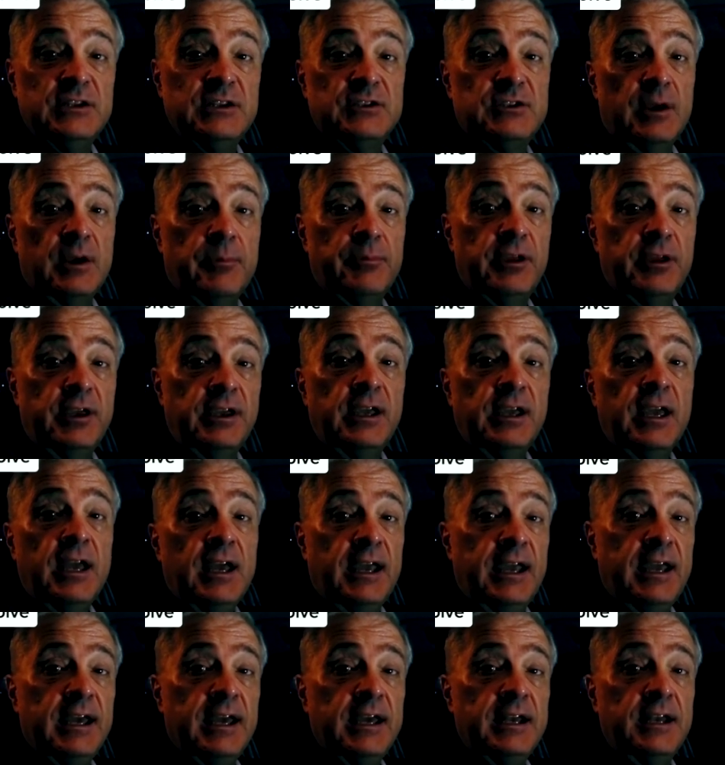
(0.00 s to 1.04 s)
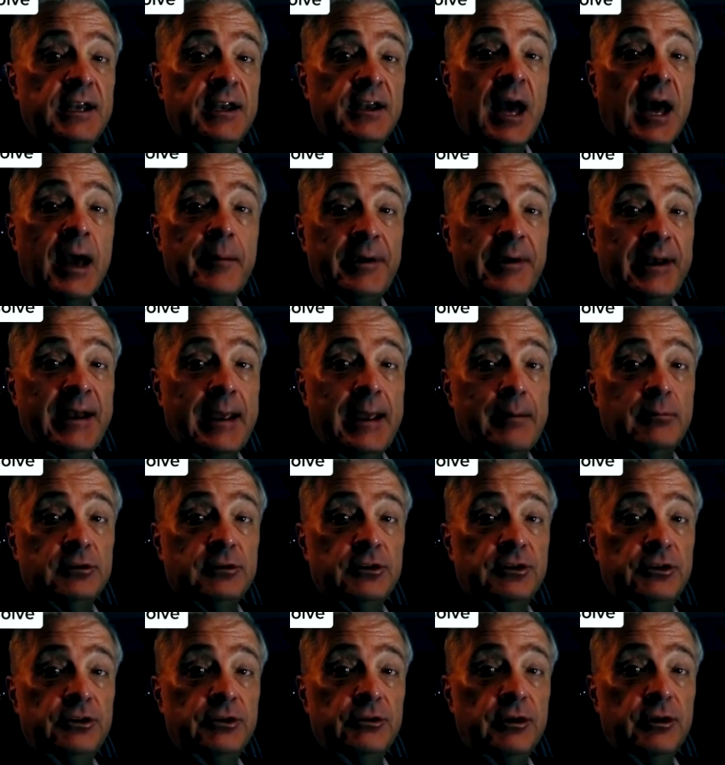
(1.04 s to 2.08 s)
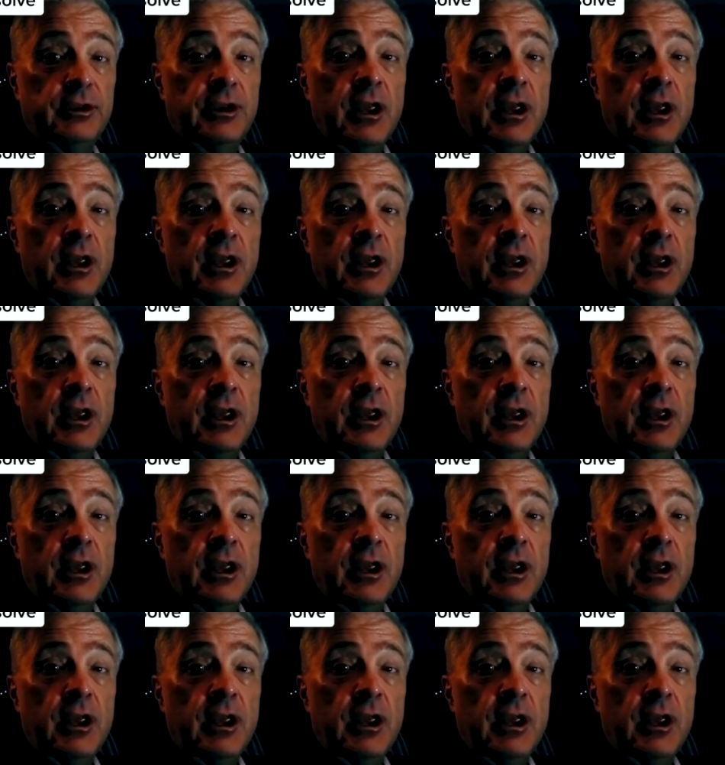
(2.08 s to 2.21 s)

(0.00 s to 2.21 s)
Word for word: something and not being able to do it.